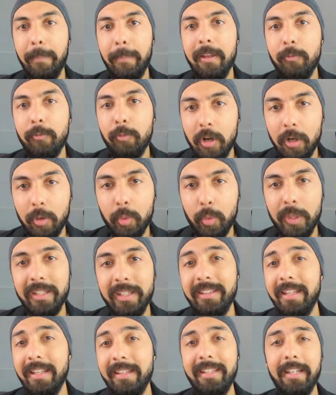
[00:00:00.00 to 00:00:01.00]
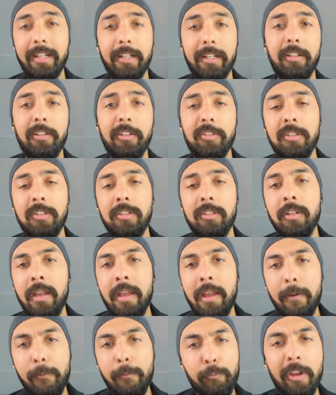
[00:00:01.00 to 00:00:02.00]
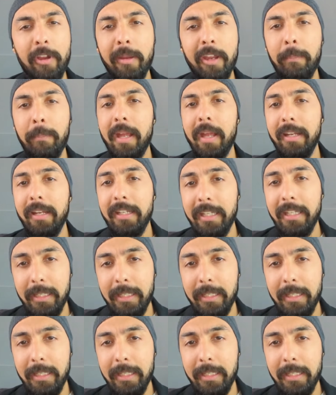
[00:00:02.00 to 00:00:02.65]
work with. Then there's Vim and